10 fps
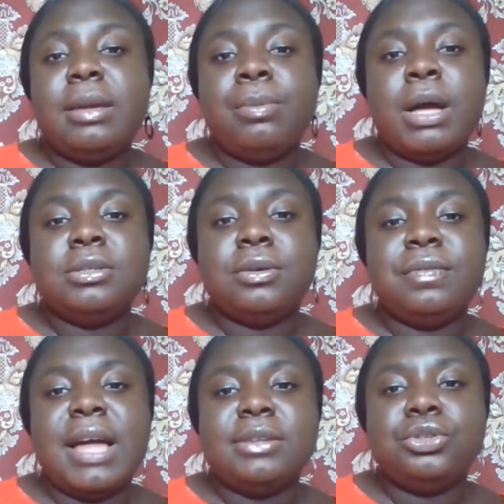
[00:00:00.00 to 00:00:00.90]
a part of
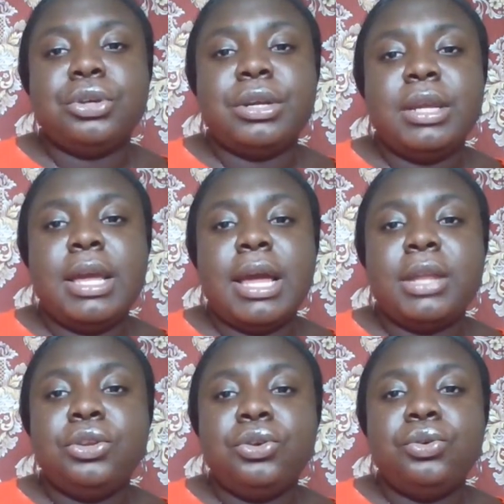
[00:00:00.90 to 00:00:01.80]
that journey
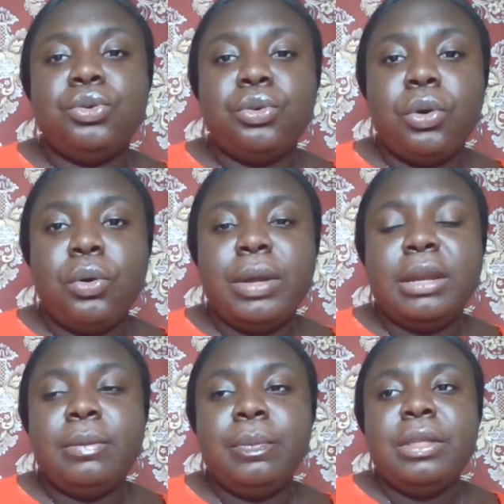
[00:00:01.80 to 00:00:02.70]
and you growing